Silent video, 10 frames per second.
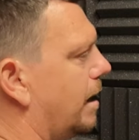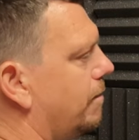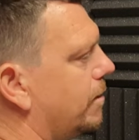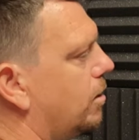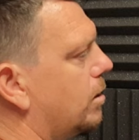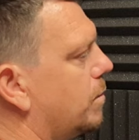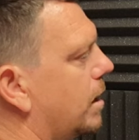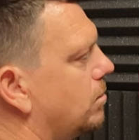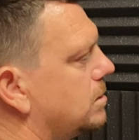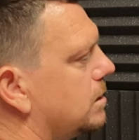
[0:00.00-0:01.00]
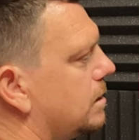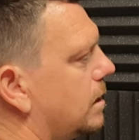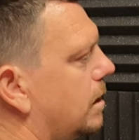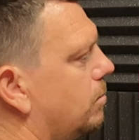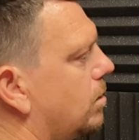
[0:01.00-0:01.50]
I forgot about it, and
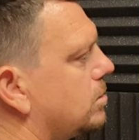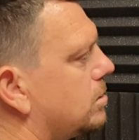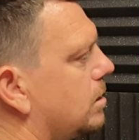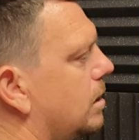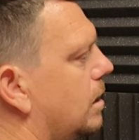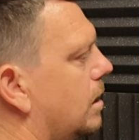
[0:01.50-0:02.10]
then I watched an